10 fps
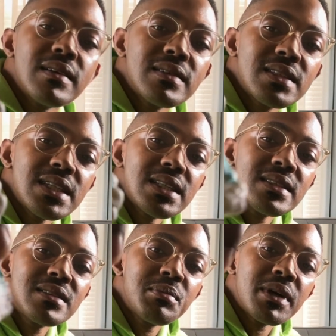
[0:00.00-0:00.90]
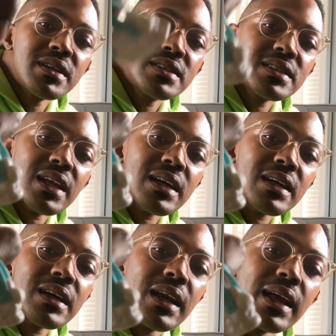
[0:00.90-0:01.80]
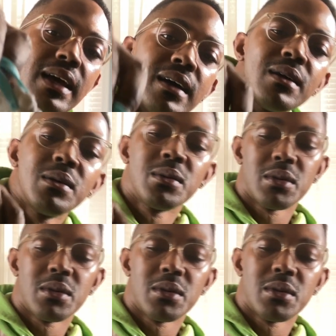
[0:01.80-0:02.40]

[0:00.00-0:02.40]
So here's the purse, it's like a cloud.